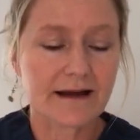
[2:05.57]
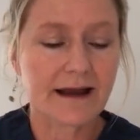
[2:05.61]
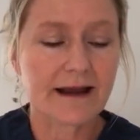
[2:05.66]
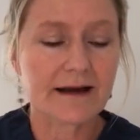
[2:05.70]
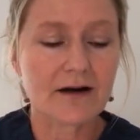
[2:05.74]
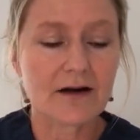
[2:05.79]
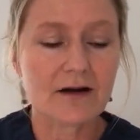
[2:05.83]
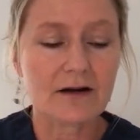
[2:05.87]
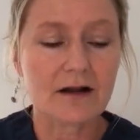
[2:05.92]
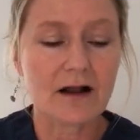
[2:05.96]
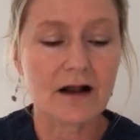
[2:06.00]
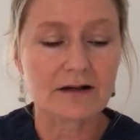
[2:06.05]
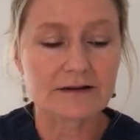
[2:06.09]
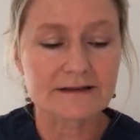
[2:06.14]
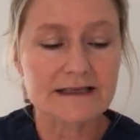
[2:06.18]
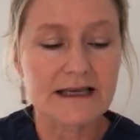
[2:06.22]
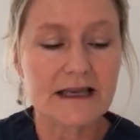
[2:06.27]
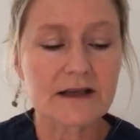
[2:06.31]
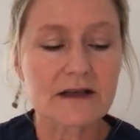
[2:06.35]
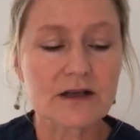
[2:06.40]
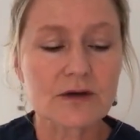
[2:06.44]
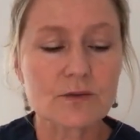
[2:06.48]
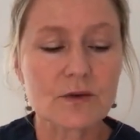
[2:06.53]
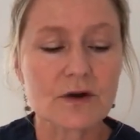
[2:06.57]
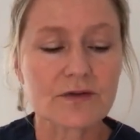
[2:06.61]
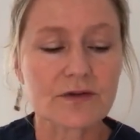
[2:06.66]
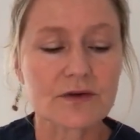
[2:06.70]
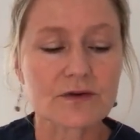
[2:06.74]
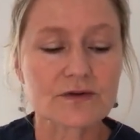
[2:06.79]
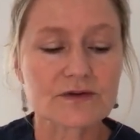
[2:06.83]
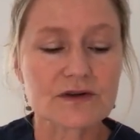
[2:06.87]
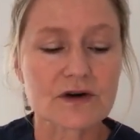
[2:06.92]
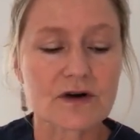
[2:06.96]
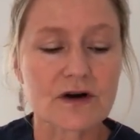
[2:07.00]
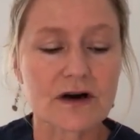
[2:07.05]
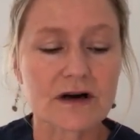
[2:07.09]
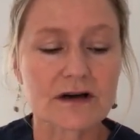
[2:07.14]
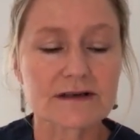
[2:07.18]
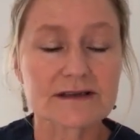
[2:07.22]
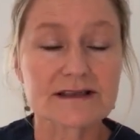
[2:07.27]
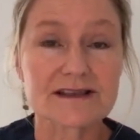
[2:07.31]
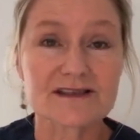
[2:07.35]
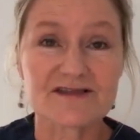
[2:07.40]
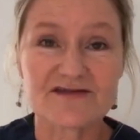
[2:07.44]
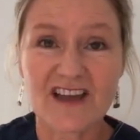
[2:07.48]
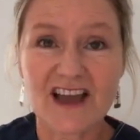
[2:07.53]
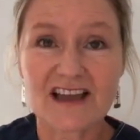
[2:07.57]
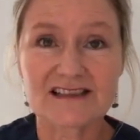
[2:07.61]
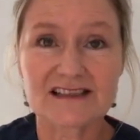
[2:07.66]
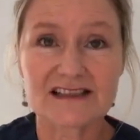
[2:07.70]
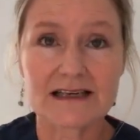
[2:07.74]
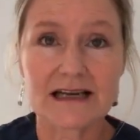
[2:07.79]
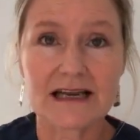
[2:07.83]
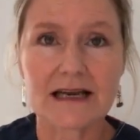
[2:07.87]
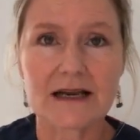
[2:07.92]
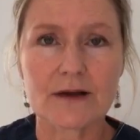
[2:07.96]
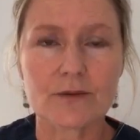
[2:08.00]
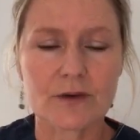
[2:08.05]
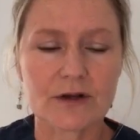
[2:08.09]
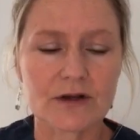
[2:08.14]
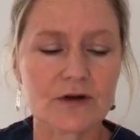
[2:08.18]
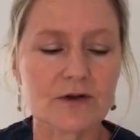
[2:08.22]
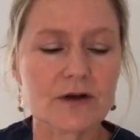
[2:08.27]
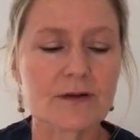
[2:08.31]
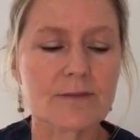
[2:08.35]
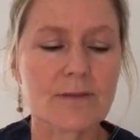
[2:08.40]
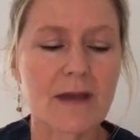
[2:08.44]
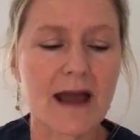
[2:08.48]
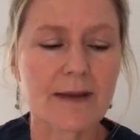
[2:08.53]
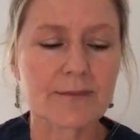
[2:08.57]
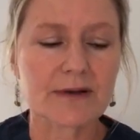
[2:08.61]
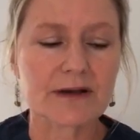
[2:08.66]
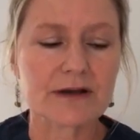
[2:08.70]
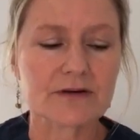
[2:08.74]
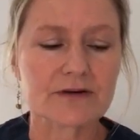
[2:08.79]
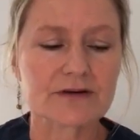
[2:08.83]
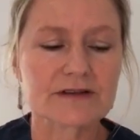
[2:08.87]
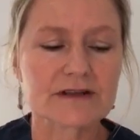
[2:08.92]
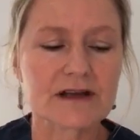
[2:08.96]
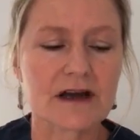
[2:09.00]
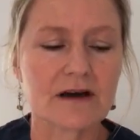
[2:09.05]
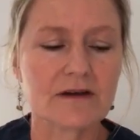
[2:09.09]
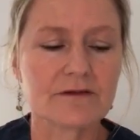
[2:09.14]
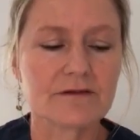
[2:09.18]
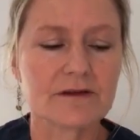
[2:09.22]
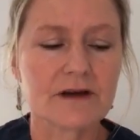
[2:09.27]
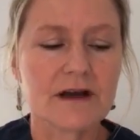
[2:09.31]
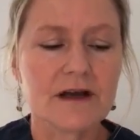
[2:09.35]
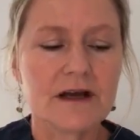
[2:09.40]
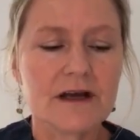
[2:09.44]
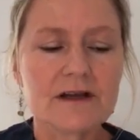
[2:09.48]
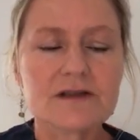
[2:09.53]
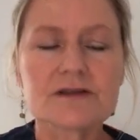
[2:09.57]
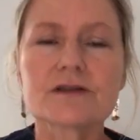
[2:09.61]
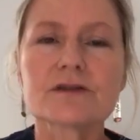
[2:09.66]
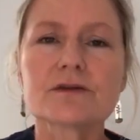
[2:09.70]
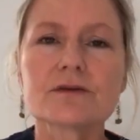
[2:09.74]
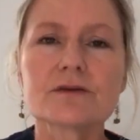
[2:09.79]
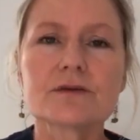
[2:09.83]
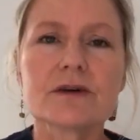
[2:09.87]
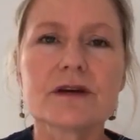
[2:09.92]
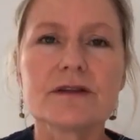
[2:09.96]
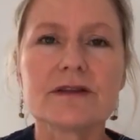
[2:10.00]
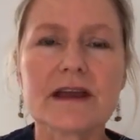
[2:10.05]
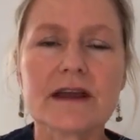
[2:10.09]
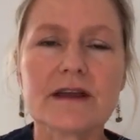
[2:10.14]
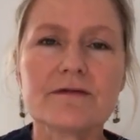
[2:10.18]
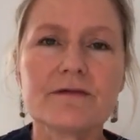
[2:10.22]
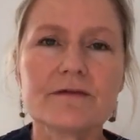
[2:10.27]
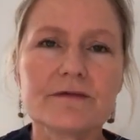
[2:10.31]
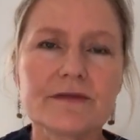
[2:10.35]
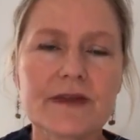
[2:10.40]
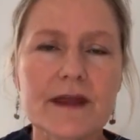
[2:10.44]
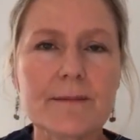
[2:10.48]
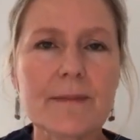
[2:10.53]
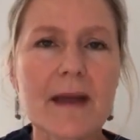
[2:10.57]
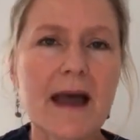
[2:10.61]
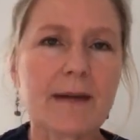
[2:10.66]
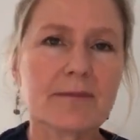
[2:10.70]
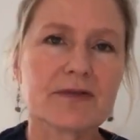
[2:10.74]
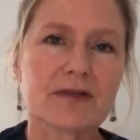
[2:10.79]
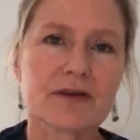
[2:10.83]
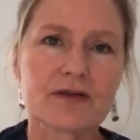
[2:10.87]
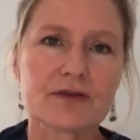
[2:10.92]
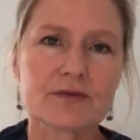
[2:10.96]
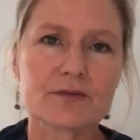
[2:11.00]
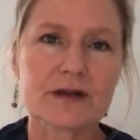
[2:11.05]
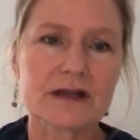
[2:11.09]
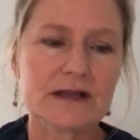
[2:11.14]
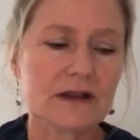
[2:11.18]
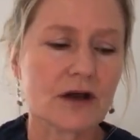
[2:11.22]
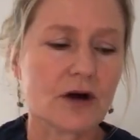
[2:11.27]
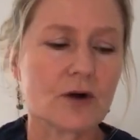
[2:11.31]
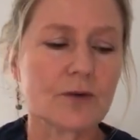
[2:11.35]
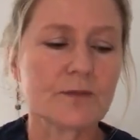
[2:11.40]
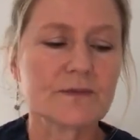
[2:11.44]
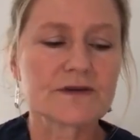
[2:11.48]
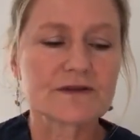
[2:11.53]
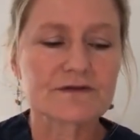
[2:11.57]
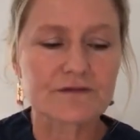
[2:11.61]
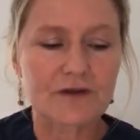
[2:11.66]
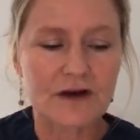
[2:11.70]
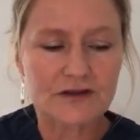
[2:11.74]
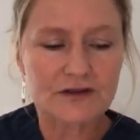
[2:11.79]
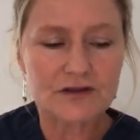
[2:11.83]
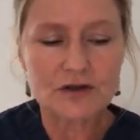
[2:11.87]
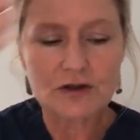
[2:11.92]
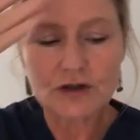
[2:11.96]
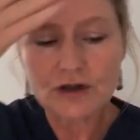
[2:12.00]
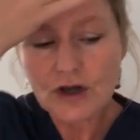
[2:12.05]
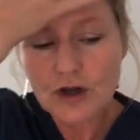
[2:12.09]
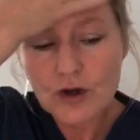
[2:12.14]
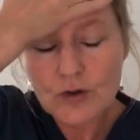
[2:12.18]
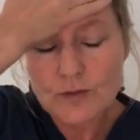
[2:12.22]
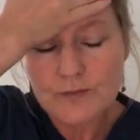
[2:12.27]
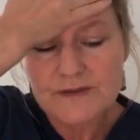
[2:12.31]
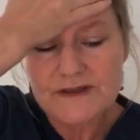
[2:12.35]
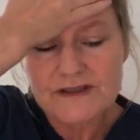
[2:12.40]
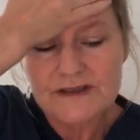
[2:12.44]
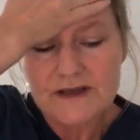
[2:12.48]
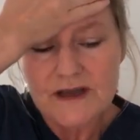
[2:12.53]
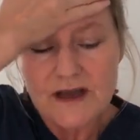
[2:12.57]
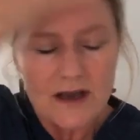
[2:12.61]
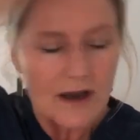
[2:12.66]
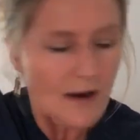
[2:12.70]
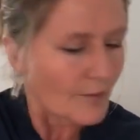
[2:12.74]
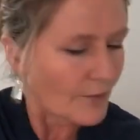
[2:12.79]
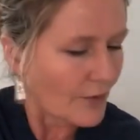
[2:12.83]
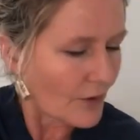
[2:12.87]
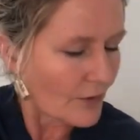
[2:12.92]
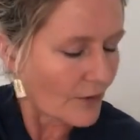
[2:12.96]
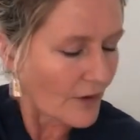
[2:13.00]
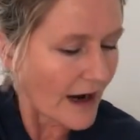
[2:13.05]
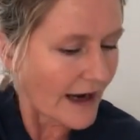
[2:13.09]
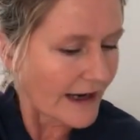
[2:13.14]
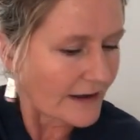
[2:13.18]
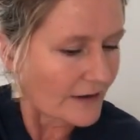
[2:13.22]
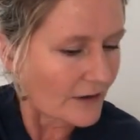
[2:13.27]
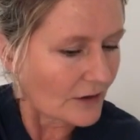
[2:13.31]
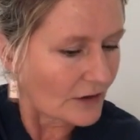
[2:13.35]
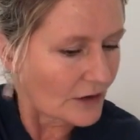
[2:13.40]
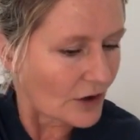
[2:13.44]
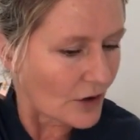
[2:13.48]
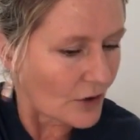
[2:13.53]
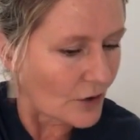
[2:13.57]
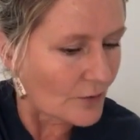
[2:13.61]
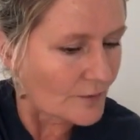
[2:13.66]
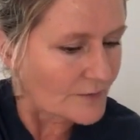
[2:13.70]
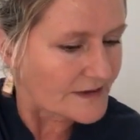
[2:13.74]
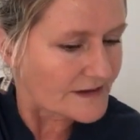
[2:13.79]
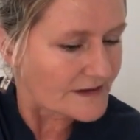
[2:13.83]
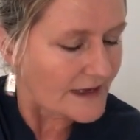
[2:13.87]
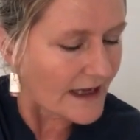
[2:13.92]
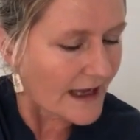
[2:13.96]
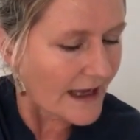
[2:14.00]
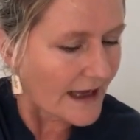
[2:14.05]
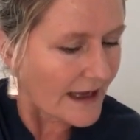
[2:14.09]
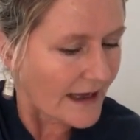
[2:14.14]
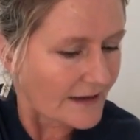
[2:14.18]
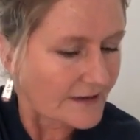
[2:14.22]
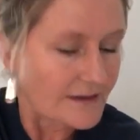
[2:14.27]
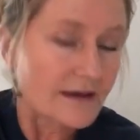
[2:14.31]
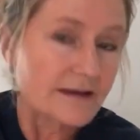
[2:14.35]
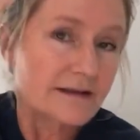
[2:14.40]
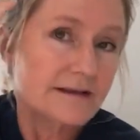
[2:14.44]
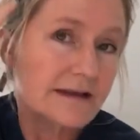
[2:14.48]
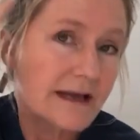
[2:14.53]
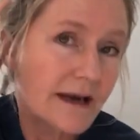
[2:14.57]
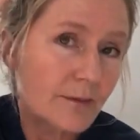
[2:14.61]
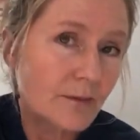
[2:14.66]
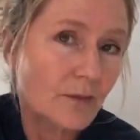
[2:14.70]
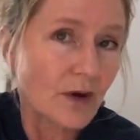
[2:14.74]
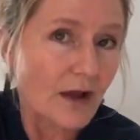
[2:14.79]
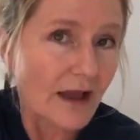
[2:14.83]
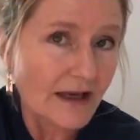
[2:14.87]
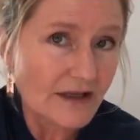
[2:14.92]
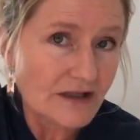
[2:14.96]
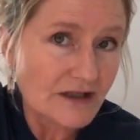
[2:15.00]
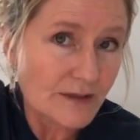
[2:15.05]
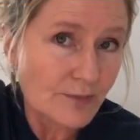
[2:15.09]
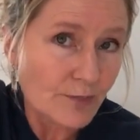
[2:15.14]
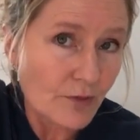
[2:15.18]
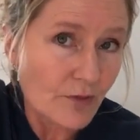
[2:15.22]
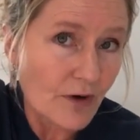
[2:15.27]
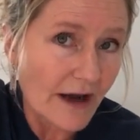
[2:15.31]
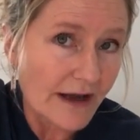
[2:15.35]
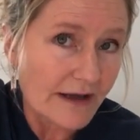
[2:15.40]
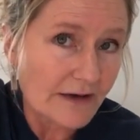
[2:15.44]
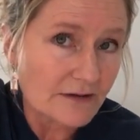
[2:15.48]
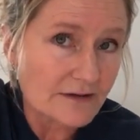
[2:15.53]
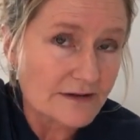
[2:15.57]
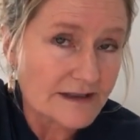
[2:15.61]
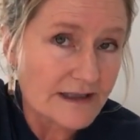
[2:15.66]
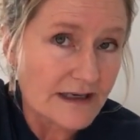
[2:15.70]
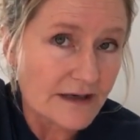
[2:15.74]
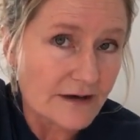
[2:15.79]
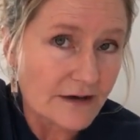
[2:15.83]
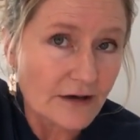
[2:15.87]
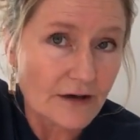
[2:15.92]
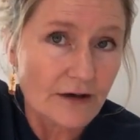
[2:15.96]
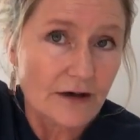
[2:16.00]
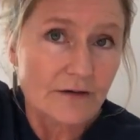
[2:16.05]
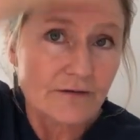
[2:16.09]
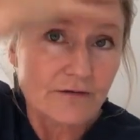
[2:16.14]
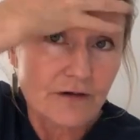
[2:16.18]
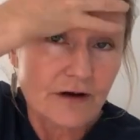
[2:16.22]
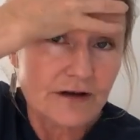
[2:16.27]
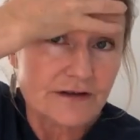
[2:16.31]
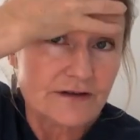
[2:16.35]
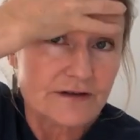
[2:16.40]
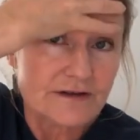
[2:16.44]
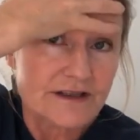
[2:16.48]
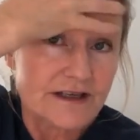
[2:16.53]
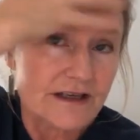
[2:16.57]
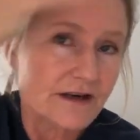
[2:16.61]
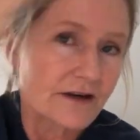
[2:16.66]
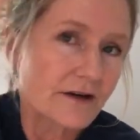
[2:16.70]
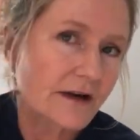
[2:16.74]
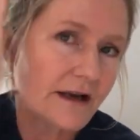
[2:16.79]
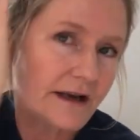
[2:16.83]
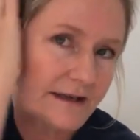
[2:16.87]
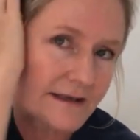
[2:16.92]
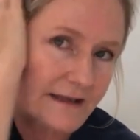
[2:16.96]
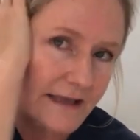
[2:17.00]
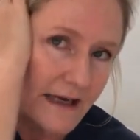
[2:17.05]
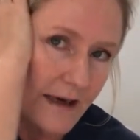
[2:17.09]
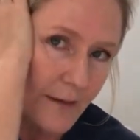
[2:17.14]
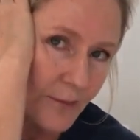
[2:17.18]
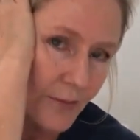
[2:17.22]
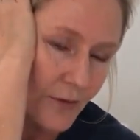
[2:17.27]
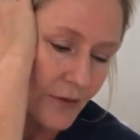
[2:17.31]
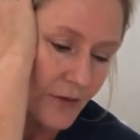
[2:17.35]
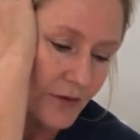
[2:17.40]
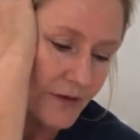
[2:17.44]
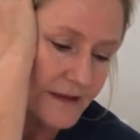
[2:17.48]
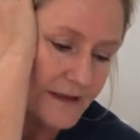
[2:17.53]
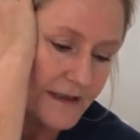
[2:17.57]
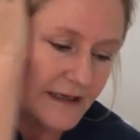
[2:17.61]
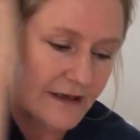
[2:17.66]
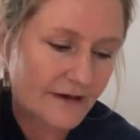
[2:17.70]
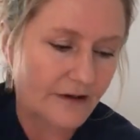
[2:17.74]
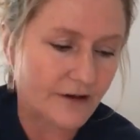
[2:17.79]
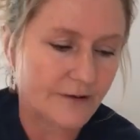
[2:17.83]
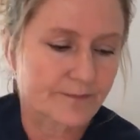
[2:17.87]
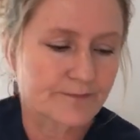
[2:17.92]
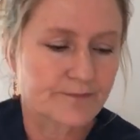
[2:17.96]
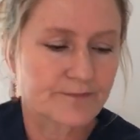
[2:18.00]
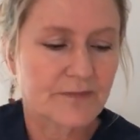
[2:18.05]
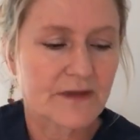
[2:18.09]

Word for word: And I'll, I'll tell you what those are, because it's fascinating when you can map it yourself. So they, they map the three lobes: frontal lobes, parietal lobes, and, temp well actually parietal's here, frontal's here, and temporal is here.